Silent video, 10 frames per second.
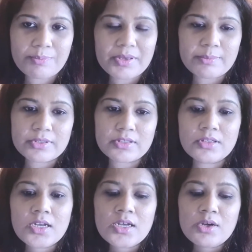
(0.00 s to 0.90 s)
people
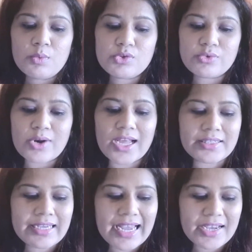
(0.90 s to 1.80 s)
would rather
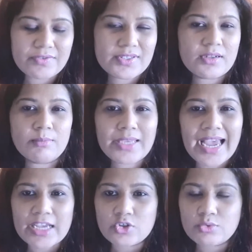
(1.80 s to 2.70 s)
have some
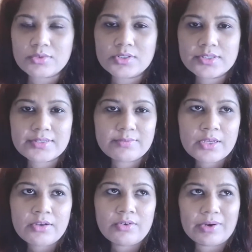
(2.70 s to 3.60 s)
casual
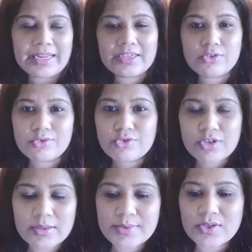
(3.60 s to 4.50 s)

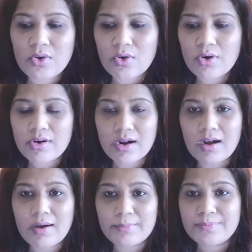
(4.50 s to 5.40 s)
relationships
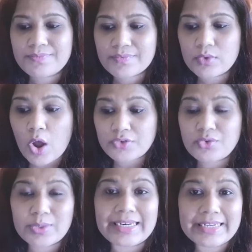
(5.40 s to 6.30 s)
or not
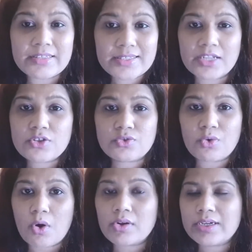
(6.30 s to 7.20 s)
really such
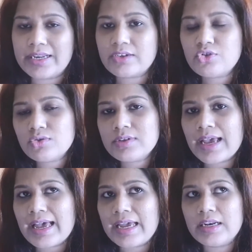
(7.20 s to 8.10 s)
strong connection.
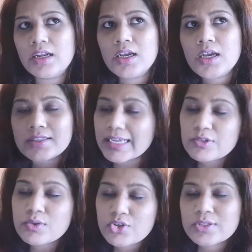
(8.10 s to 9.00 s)
And
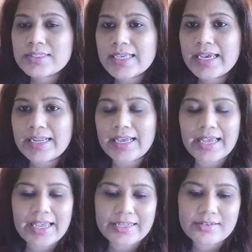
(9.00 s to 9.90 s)
that's what she said.
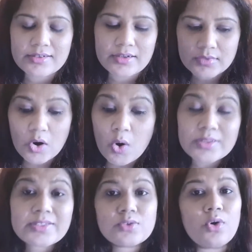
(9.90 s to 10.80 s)
And
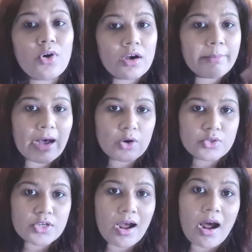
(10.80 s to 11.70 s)
also
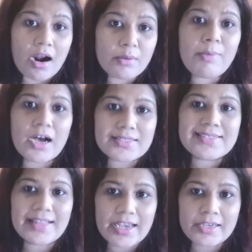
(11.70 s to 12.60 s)
about our past
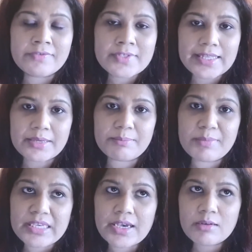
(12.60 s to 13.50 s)
lives, like
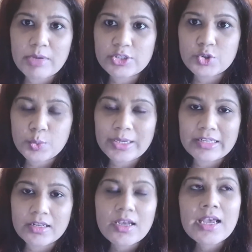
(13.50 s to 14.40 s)
me and my
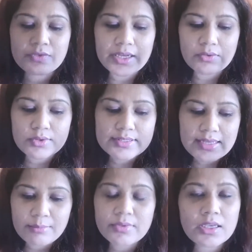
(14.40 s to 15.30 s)
twin, there was
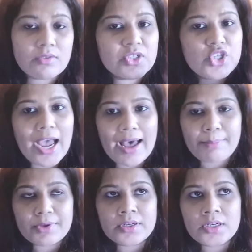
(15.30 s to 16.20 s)
something which
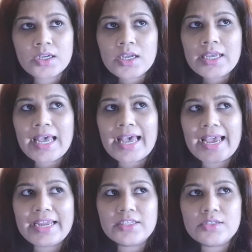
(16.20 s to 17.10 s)
happened.
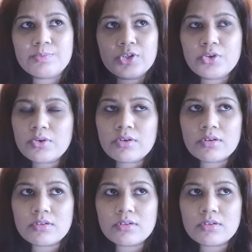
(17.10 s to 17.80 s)
And you know,